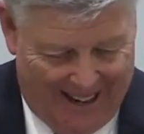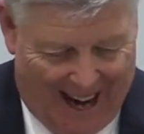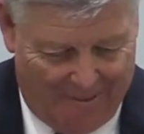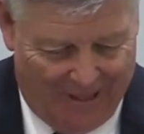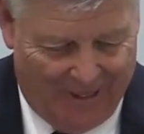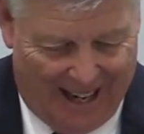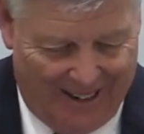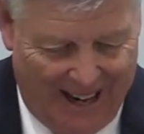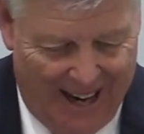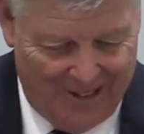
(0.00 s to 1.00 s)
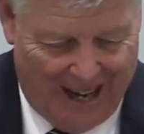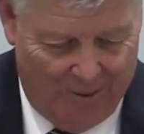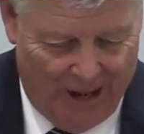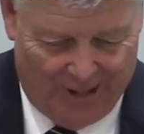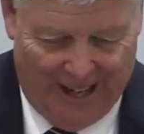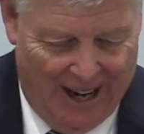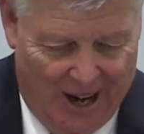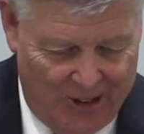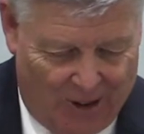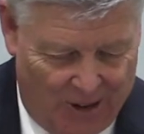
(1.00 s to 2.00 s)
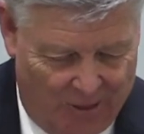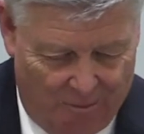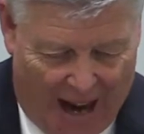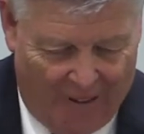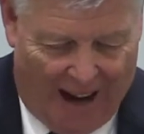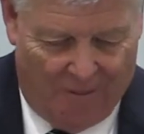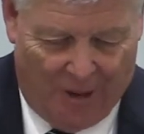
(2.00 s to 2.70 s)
happen when I say I'm wishing. So it's manner of life.